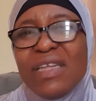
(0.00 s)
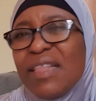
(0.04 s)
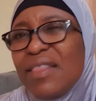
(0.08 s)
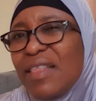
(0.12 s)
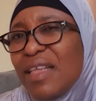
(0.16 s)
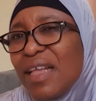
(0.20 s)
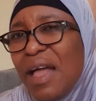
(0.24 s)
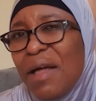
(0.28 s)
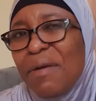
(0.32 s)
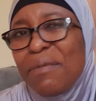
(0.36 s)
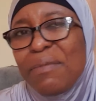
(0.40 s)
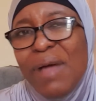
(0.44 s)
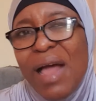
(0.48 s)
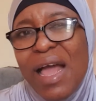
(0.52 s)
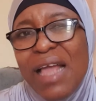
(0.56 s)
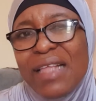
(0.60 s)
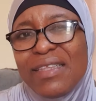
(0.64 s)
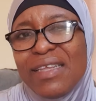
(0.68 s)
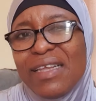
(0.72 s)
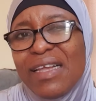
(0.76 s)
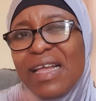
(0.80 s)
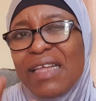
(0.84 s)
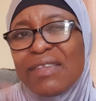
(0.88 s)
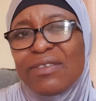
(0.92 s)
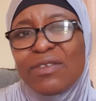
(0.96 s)
I
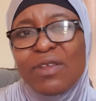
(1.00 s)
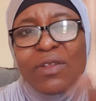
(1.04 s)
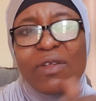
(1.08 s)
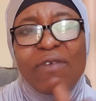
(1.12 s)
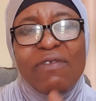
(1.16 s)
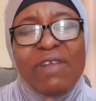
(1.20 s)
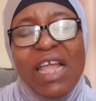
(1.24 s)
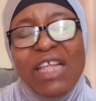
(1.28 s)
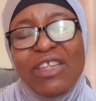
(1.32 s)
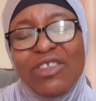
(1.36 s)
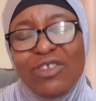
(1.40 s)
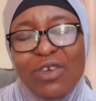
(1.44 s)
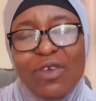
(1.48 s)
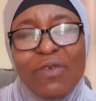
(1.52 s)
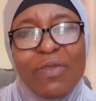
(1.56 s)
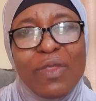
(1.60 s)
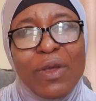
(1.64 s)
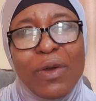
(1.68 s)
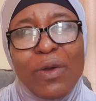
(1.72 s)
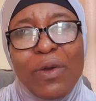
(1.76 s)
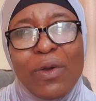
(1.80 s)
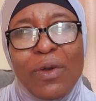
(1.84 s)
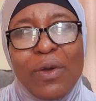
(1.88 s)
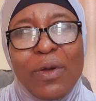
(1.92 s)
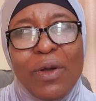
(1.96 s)
think I sort of like joined
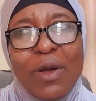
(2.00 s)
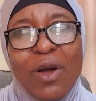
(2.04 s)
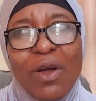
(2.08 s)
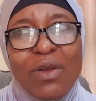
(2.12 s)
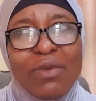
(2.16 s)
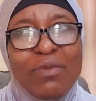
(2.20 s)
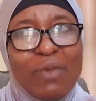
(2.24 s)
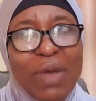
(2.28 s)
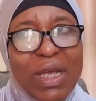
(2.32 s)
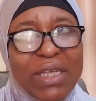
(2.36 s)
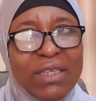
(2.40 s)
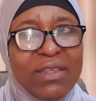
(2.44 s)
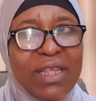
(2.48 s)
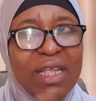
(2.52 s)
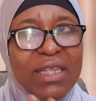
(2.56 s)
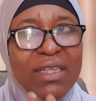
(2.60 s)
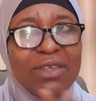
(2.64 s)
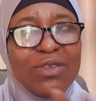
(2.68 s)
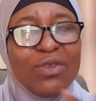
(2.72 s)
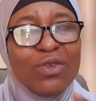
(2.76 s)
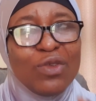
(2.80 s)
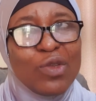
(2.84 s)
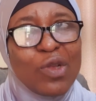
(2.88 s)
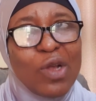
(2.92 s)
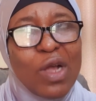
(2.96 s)
the gun by
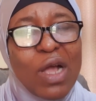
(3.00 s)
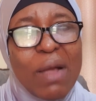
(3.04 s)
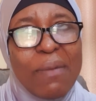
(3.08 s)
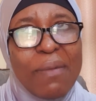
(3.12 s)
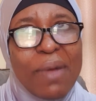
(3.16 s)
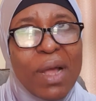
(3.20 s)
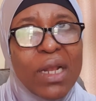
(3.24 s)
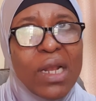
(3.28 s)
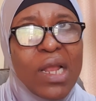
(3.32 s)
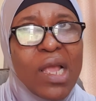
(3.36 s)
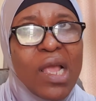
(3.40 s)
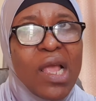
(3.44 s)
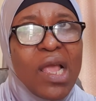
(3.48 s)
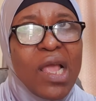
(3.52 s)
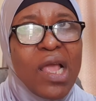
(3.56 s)
starting to talk about